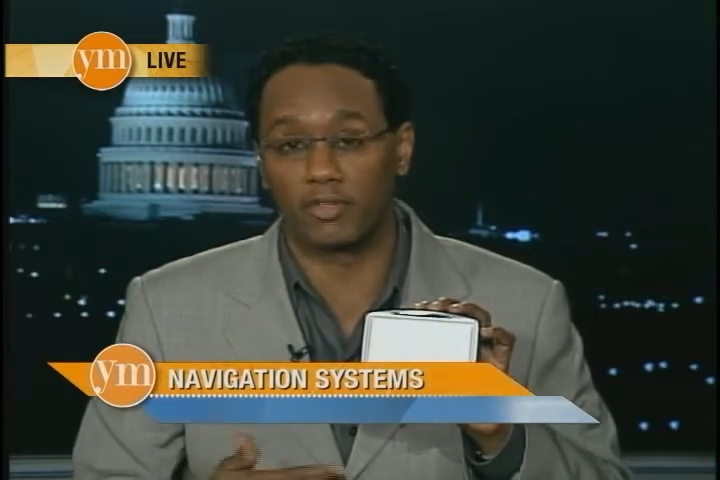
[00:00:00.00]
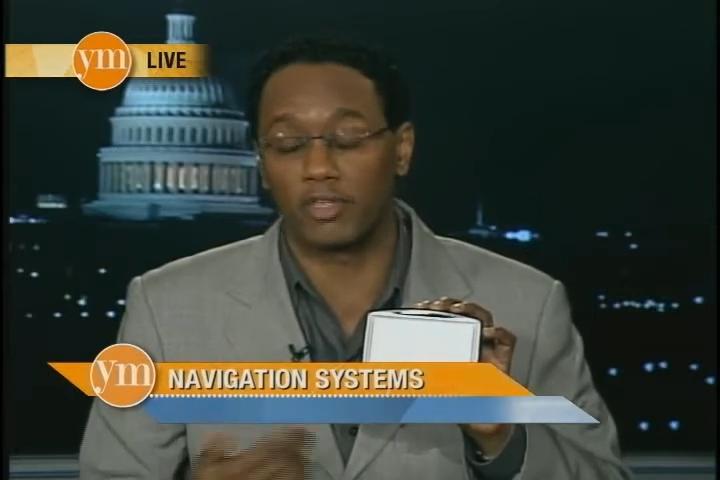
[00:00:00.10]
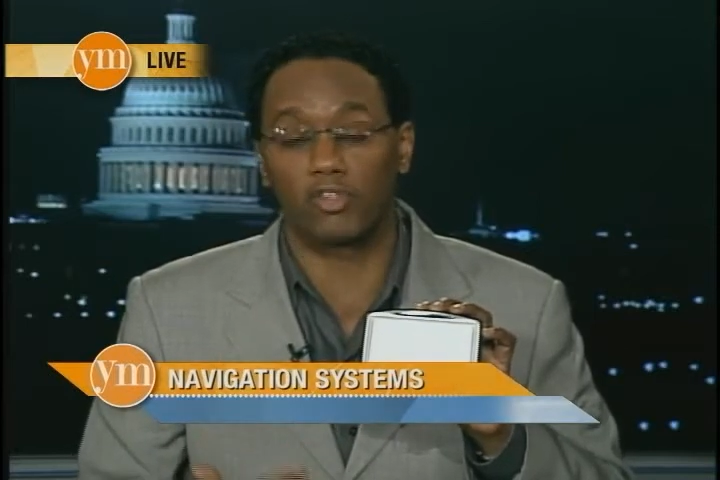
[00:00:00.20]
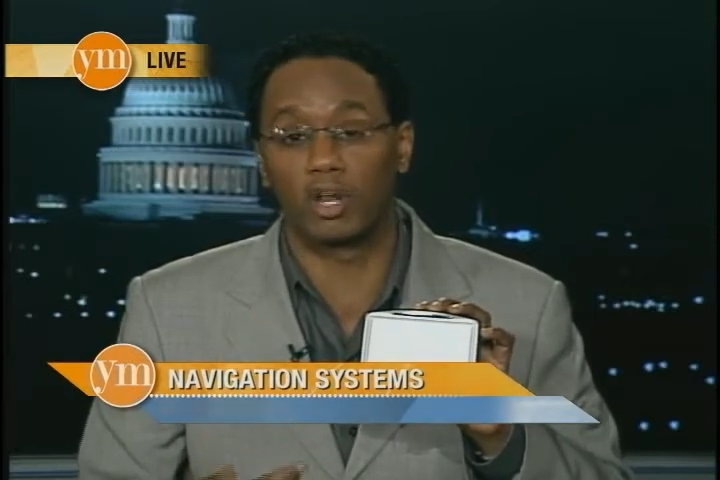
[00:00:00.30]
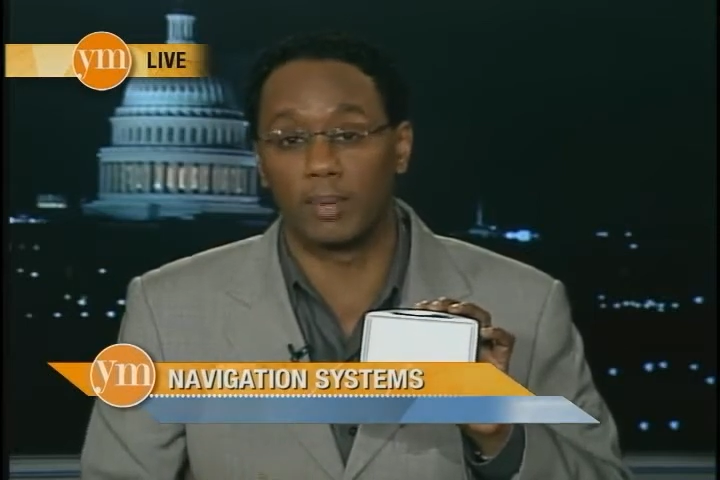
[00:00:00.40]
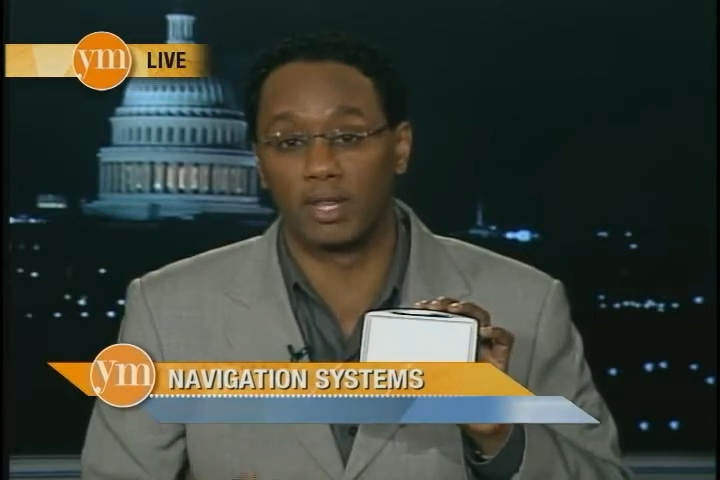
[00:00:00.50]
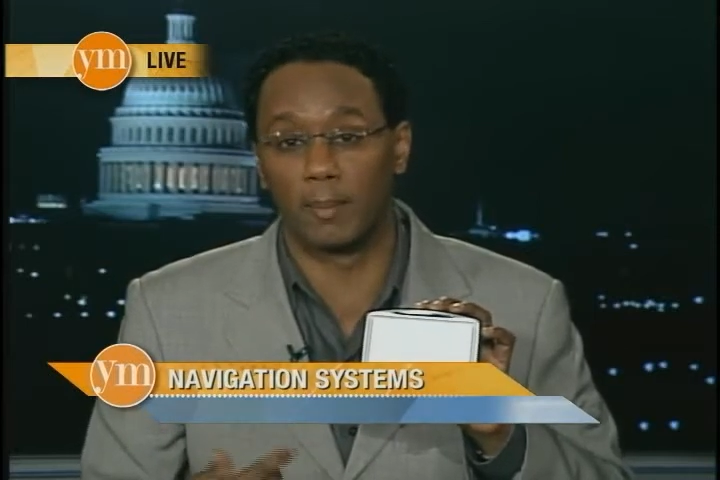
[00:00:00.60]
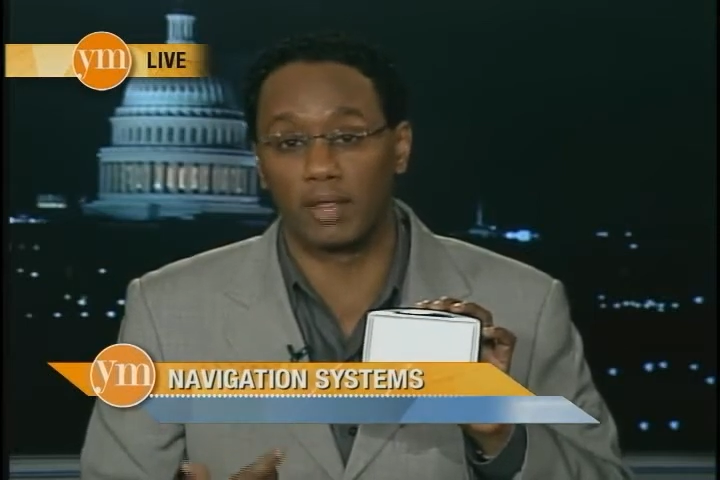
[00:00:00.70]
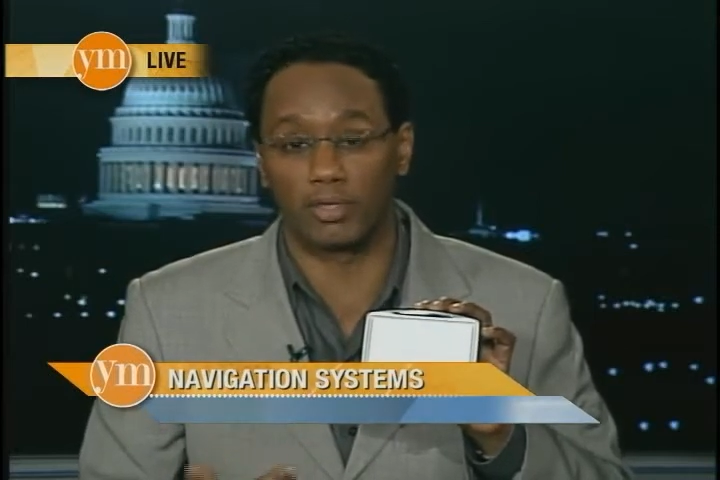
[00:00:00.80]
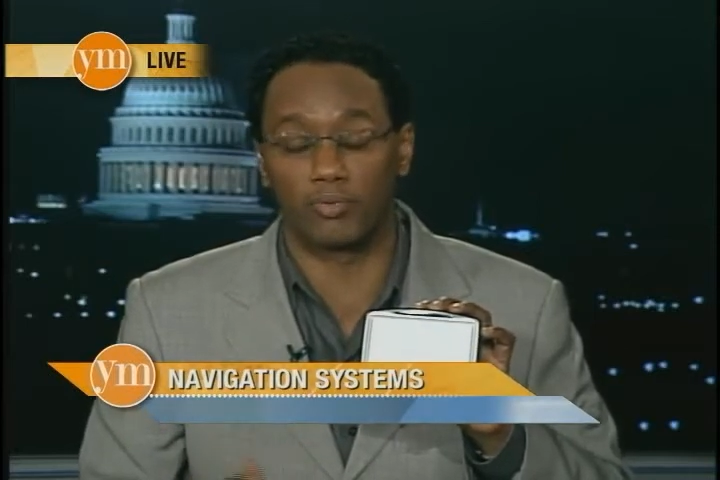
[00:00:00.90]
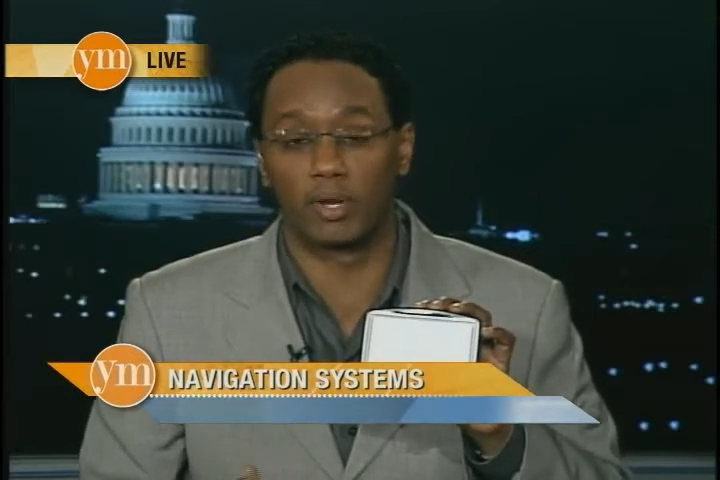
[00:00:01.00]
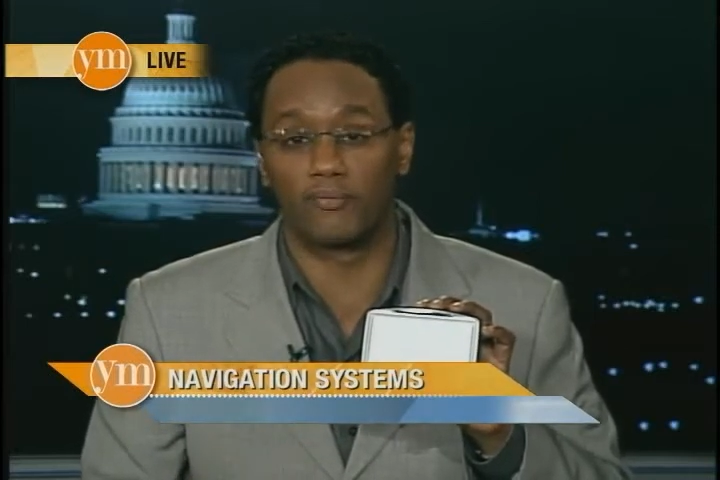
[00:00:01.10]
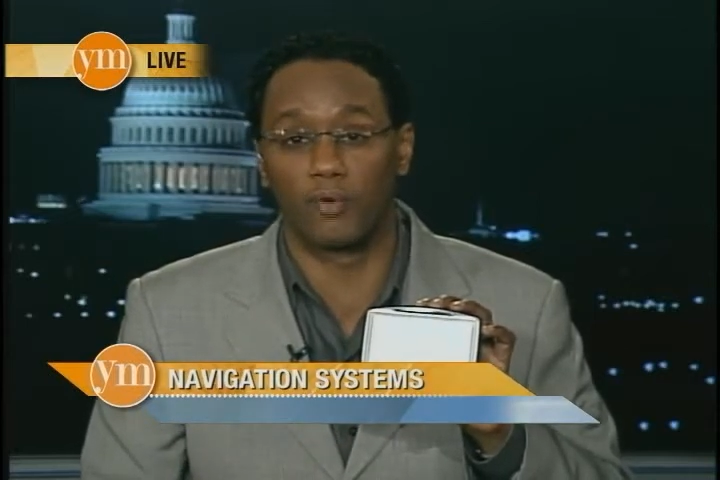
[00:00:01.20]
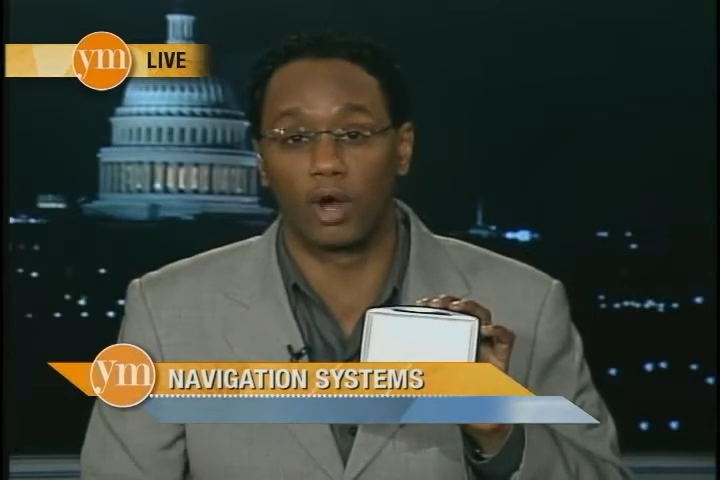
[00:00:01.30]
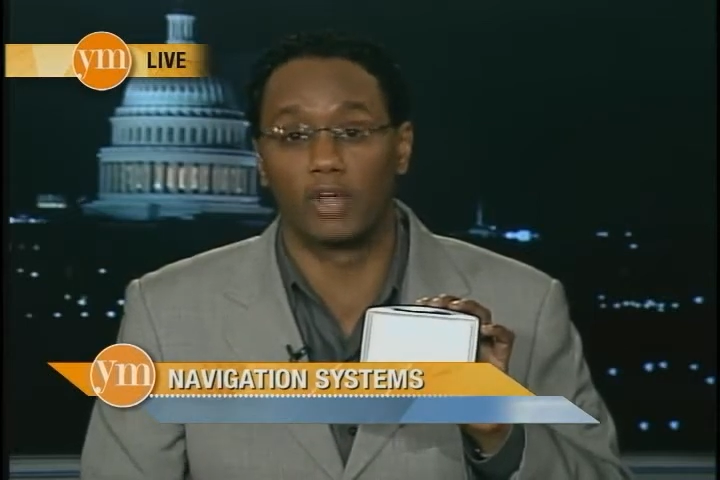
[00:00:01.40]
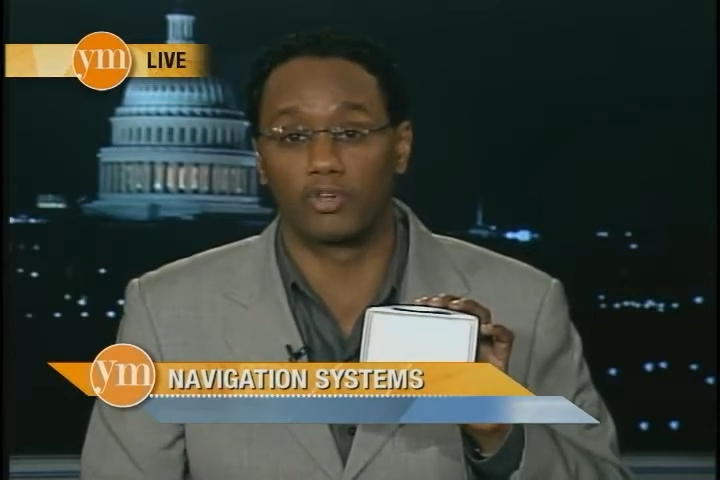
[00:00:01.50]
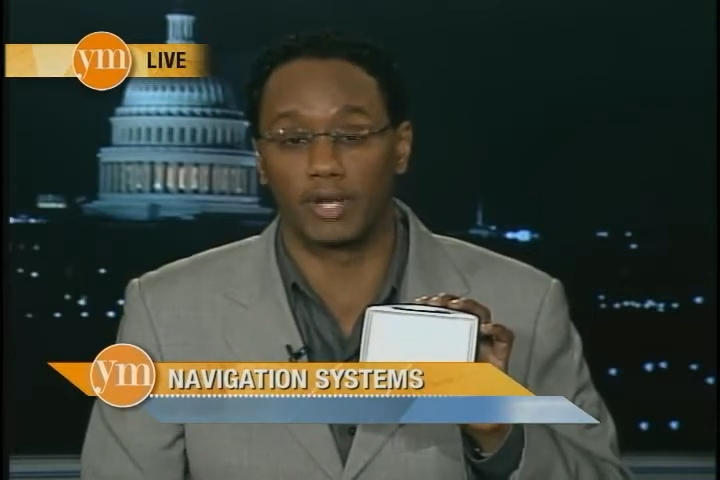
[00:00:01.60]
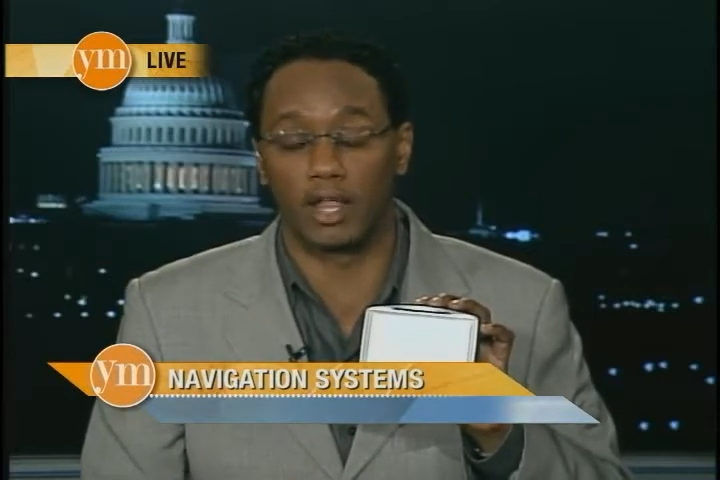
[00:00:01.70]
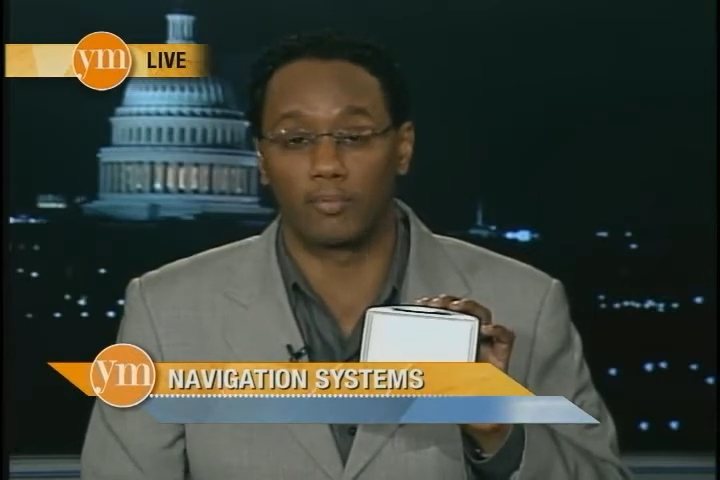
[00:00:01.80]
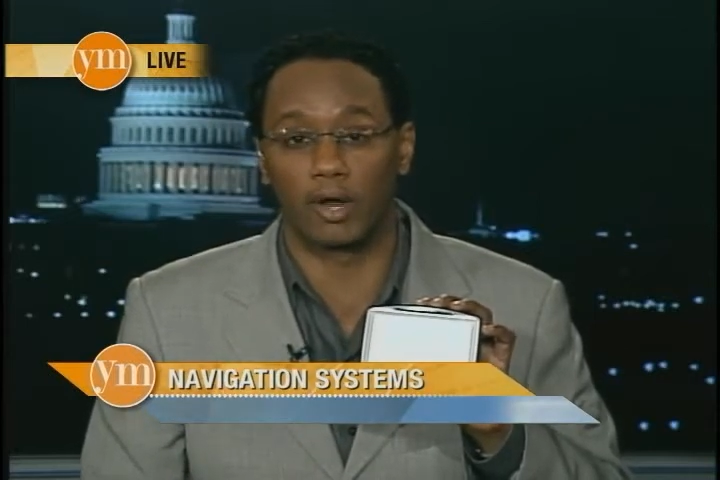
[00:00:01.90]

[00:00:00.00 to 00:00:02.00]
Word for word: So this is going to be in about the three to four hundred dollar